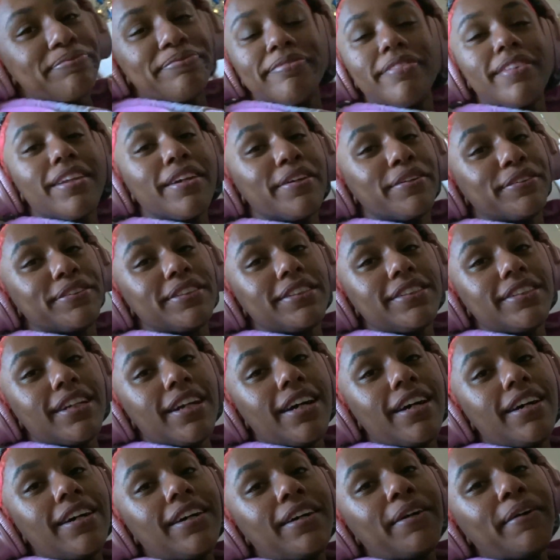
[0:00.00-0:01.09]
there's
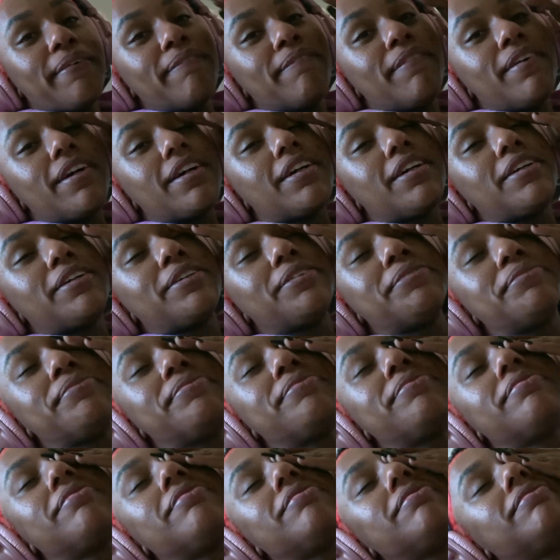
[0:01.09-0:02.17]
that. But
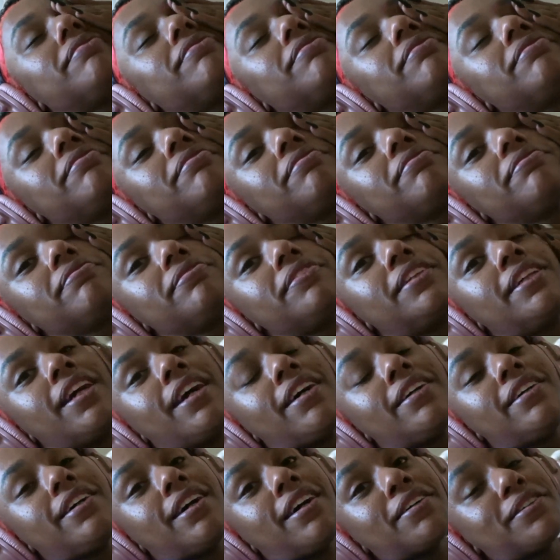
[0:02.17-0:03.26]
yeah,
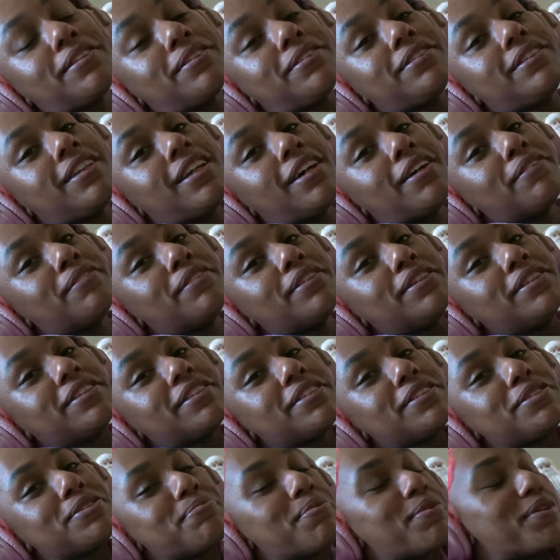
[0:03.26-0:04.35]
y'all gonna love
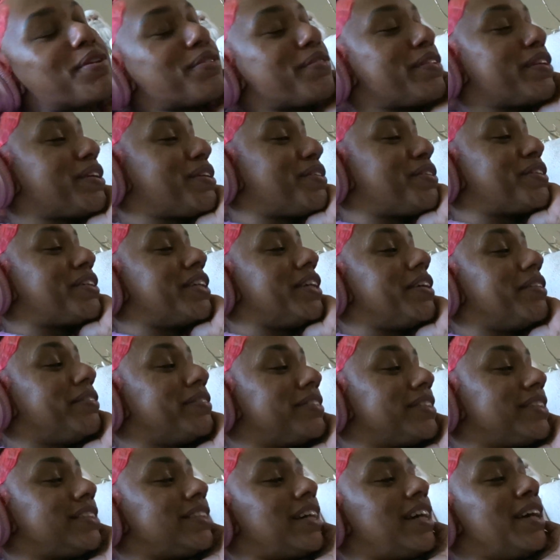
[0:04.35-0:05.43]
these Puerto Rico
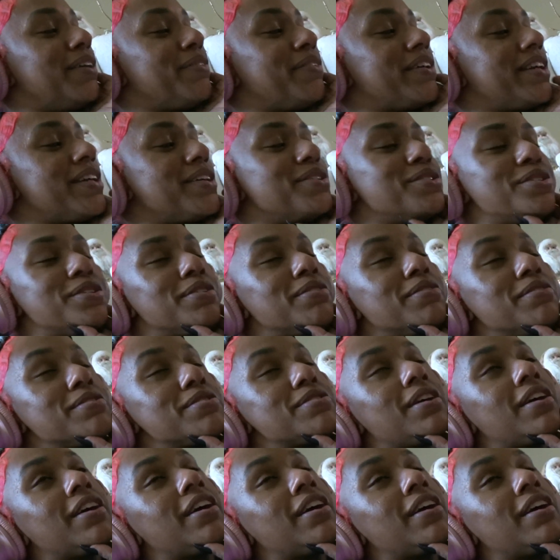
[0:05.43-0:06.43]
clips. I went in June, so I